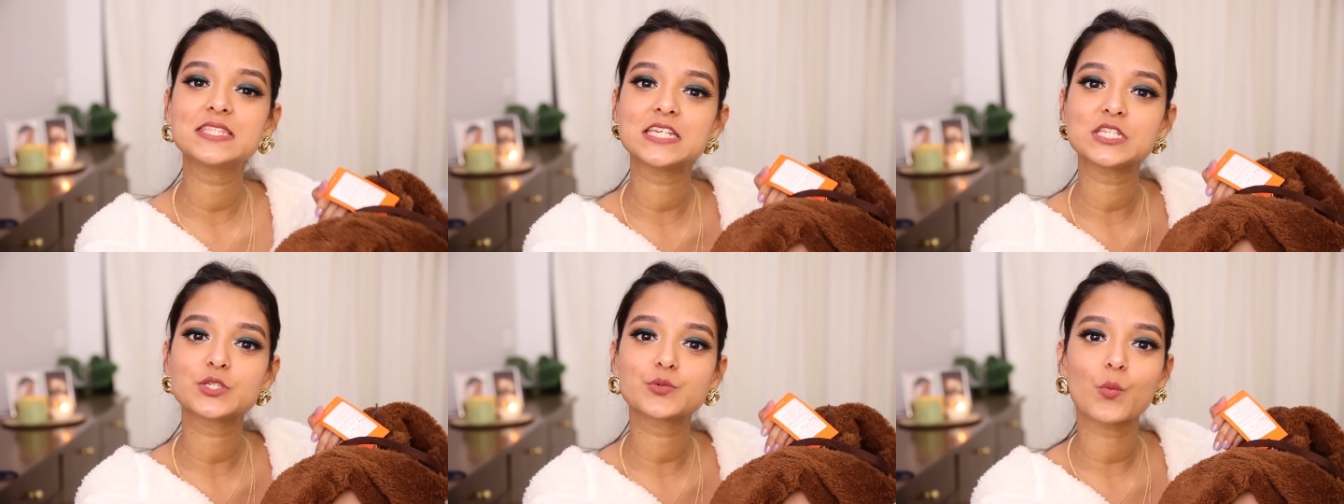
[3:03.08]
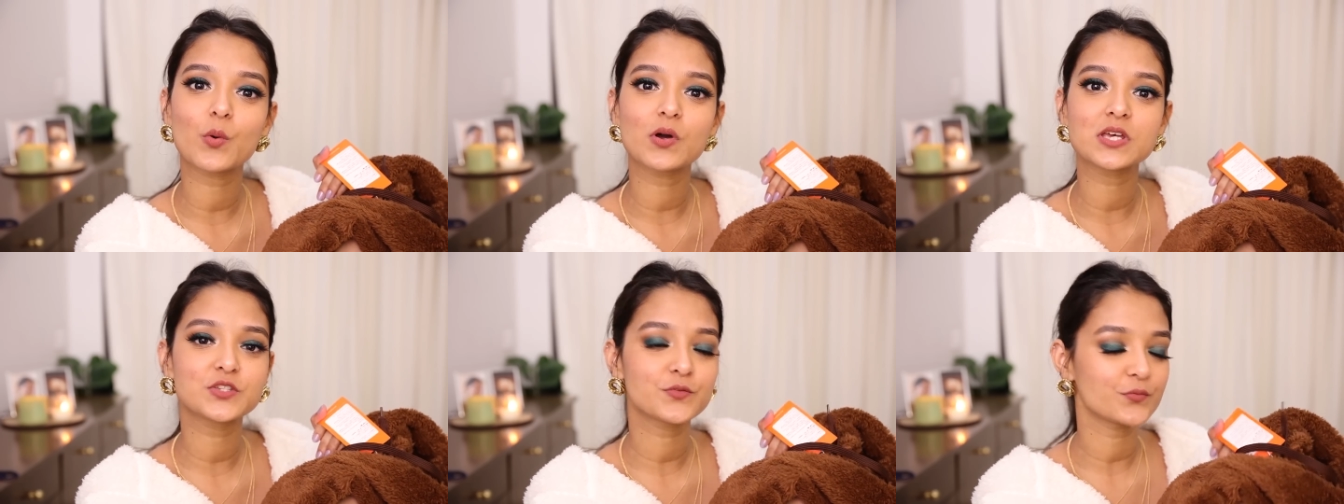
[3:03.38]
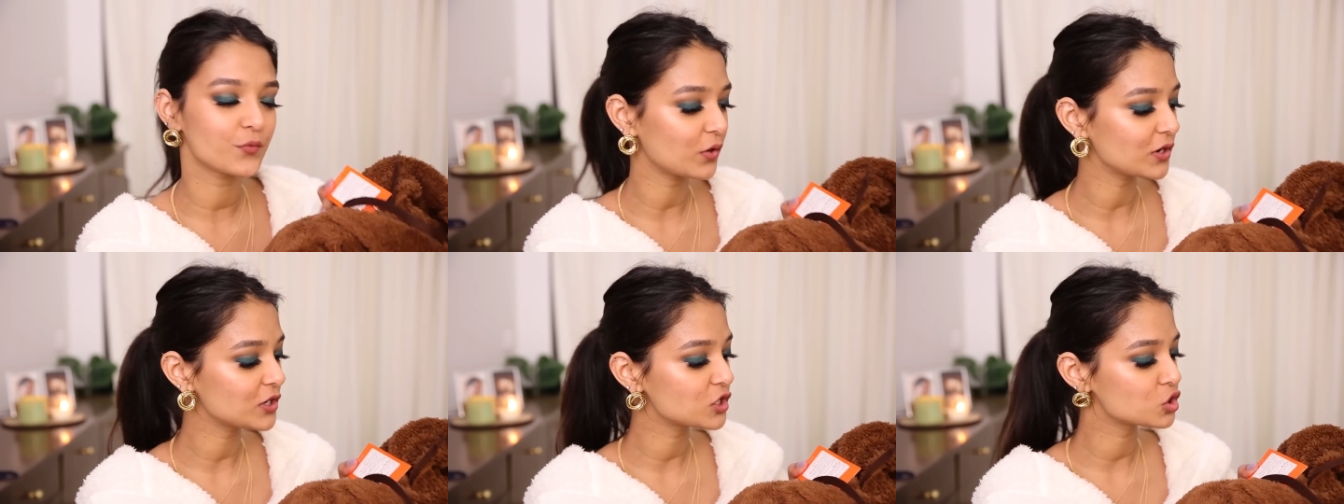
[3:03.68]
This was
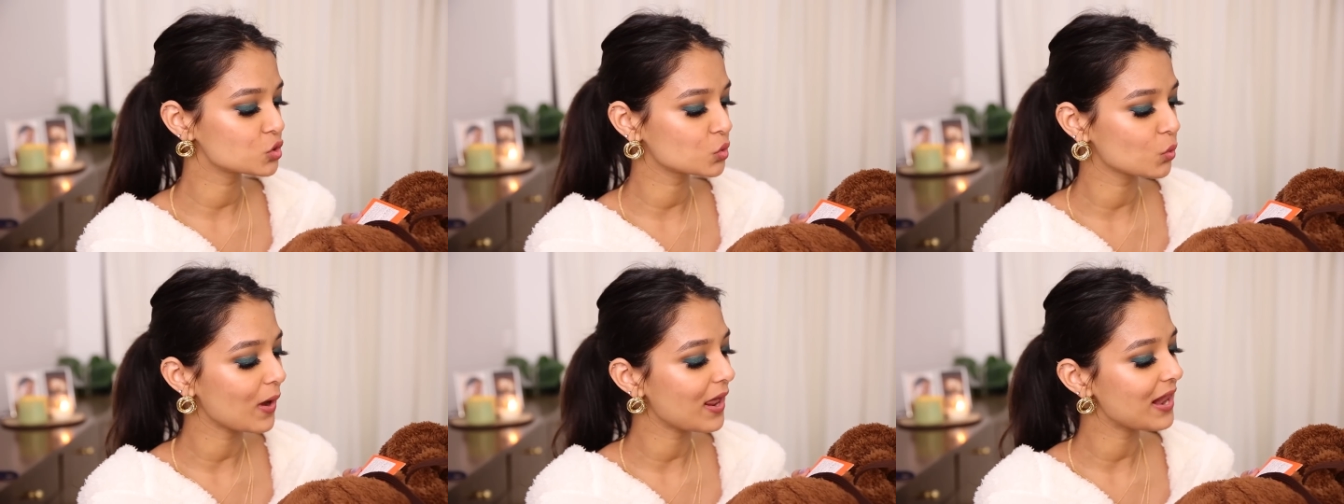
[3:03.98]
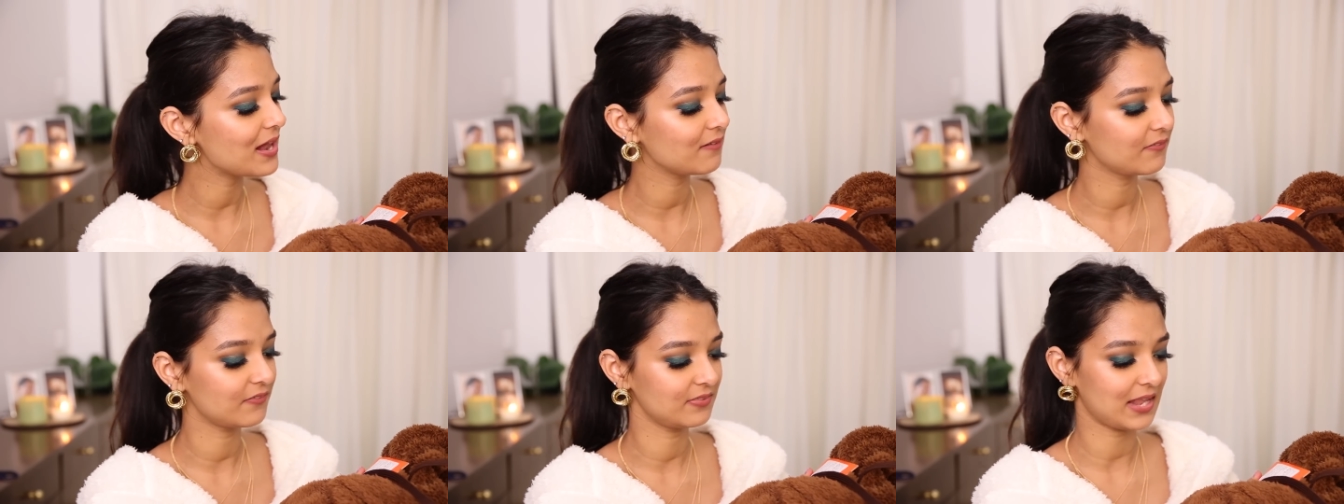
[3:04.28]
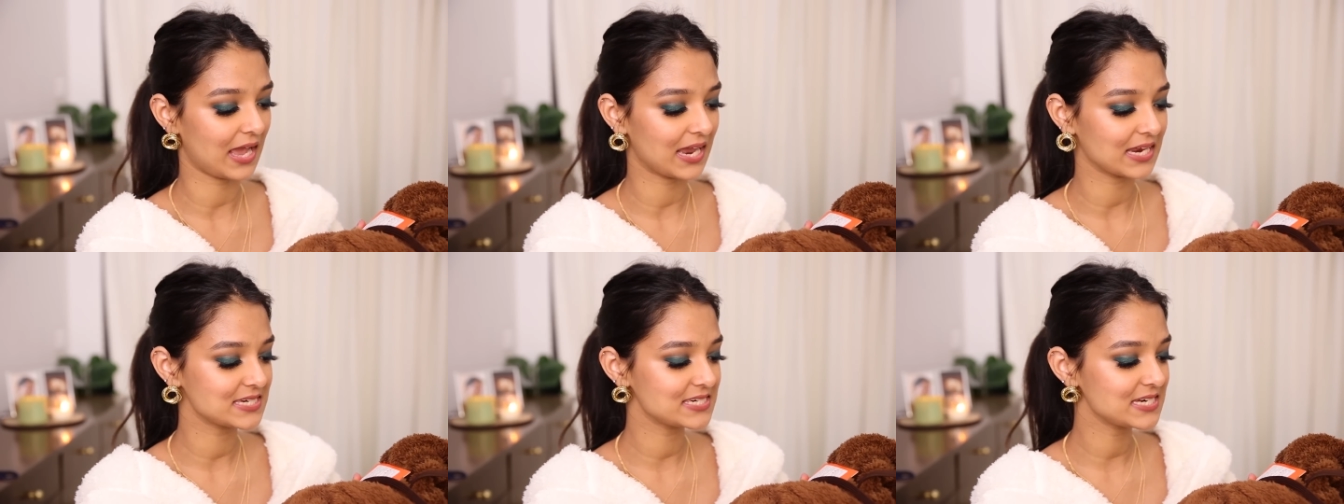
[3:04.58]
for
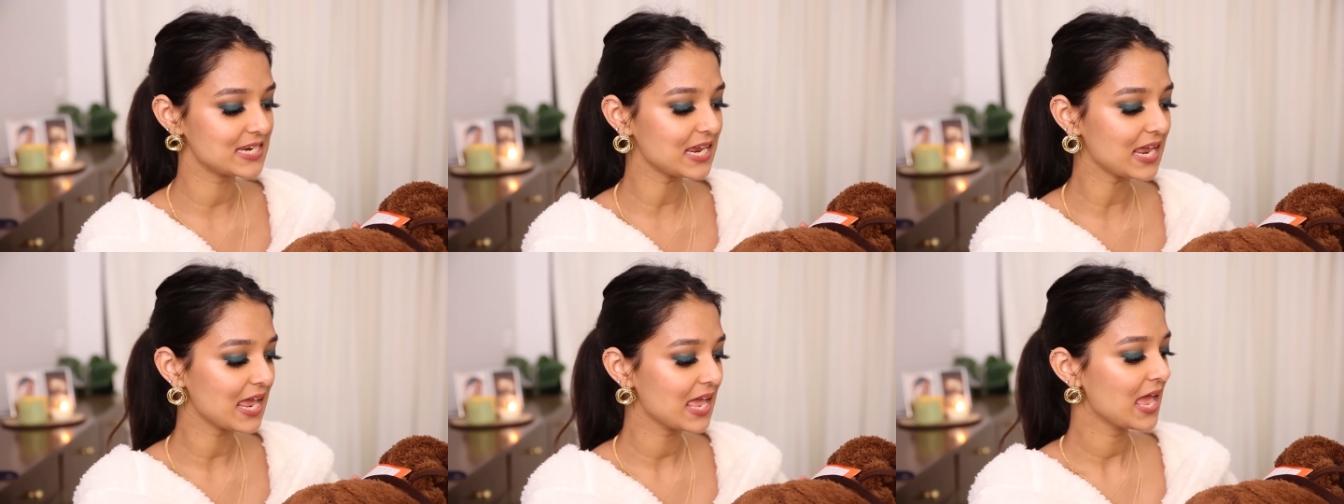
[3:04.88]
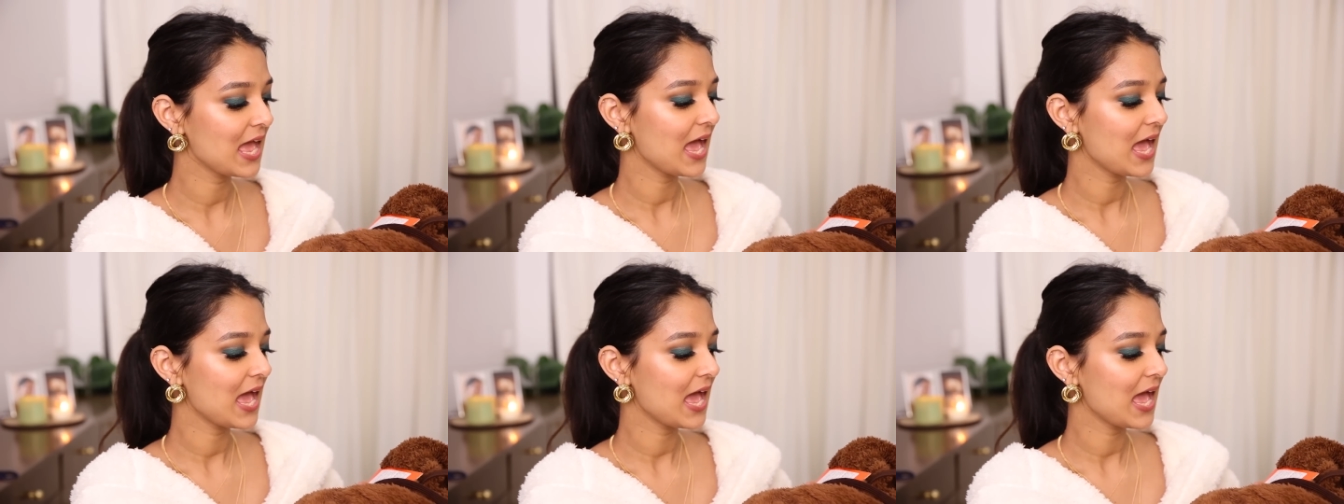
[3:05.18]
1290